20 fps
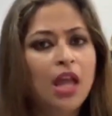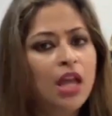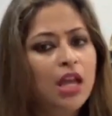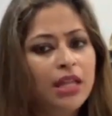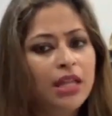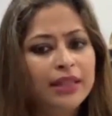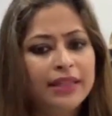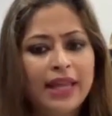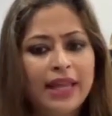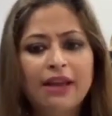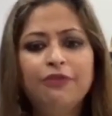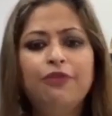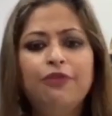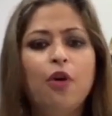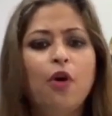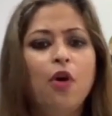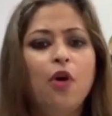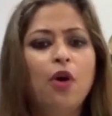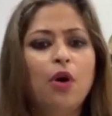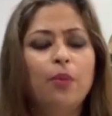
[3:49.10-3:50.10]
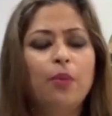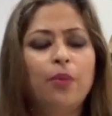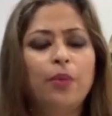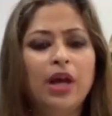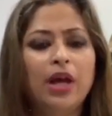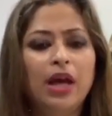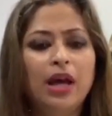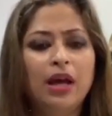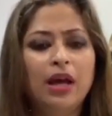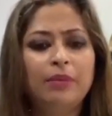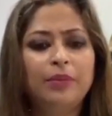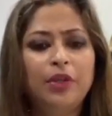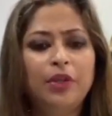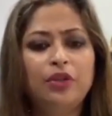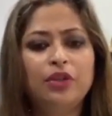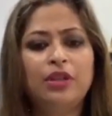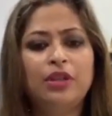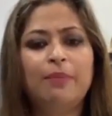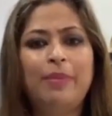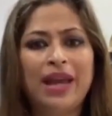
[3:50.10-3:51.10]
Therefore,
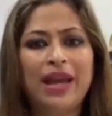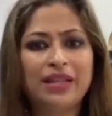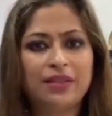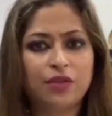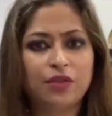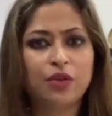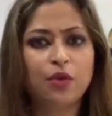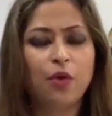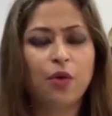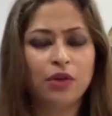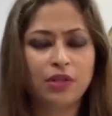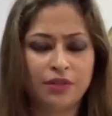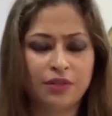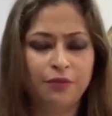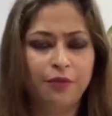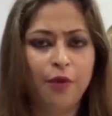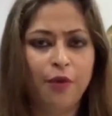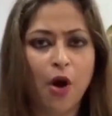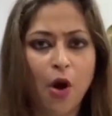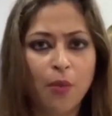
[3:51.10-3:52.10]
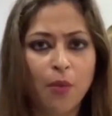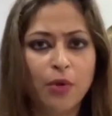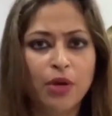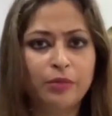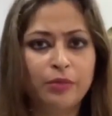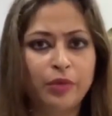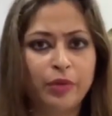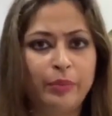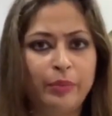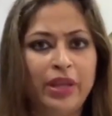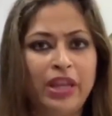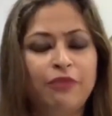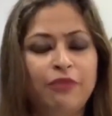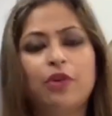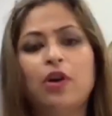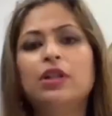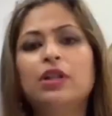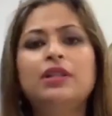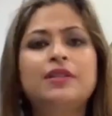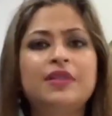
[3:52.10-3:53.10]
the best course forward would be
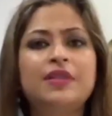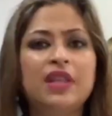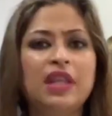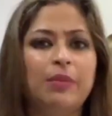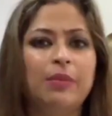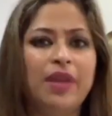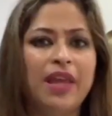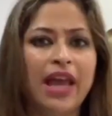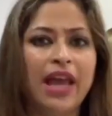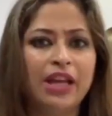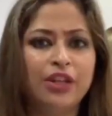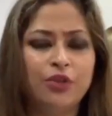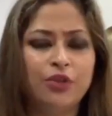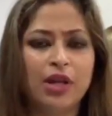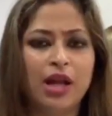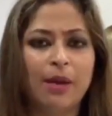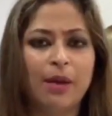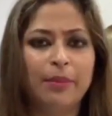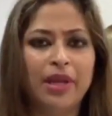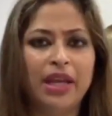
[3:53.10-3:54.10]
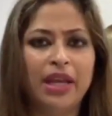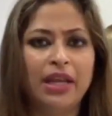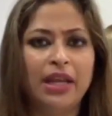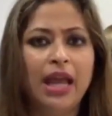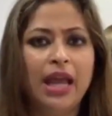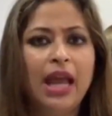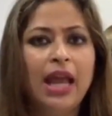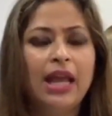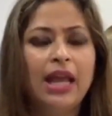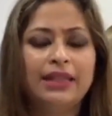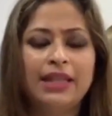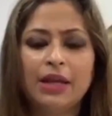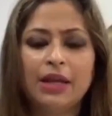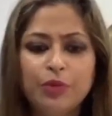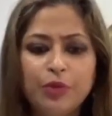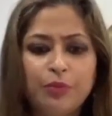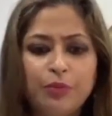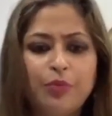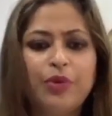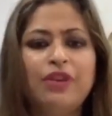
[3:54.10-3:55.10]
for the CBI to come in. That
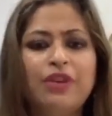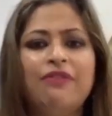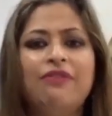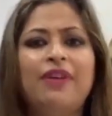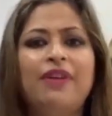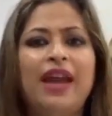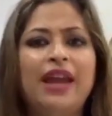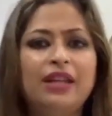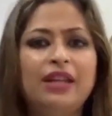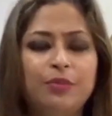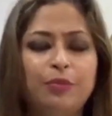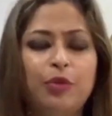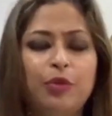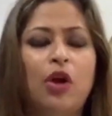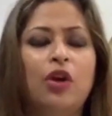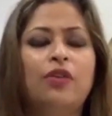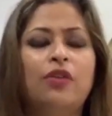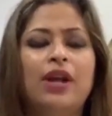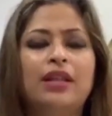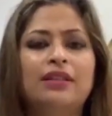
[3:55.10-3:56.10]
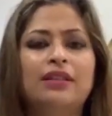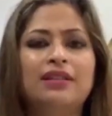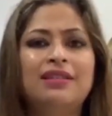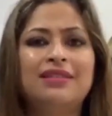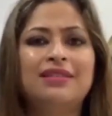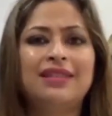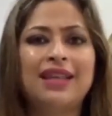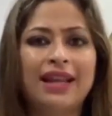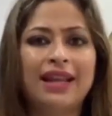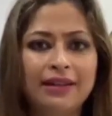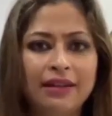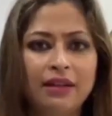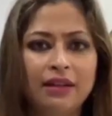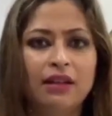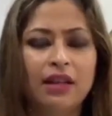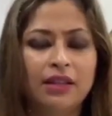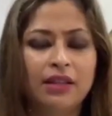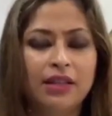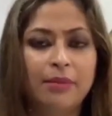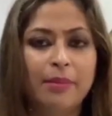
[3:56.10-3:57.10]
would prevent, or rather
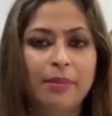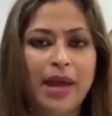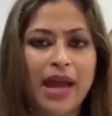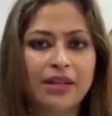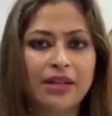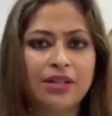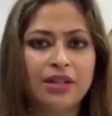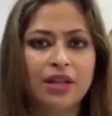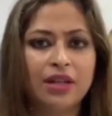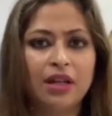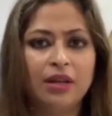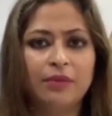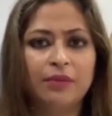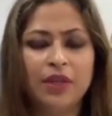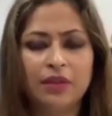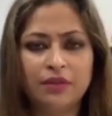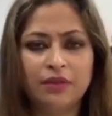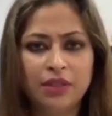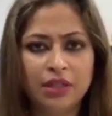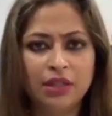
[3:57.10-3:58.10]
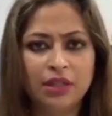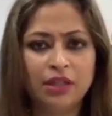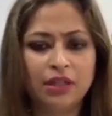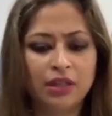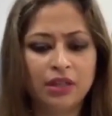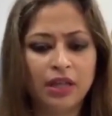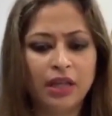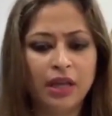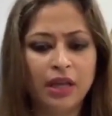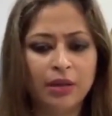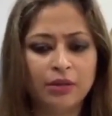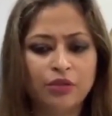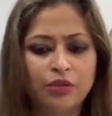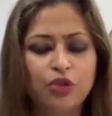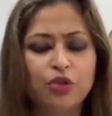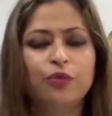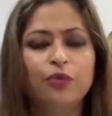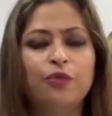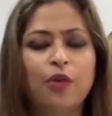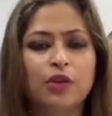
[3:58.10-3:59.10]
settle, the matter, the
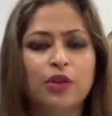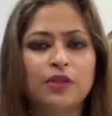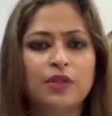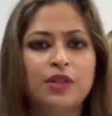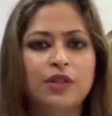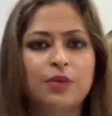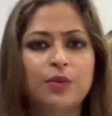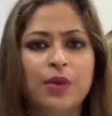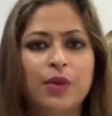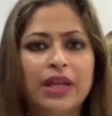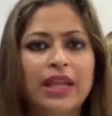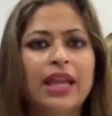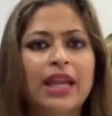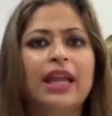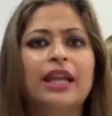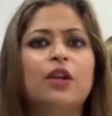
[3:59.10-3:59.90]
two forces working at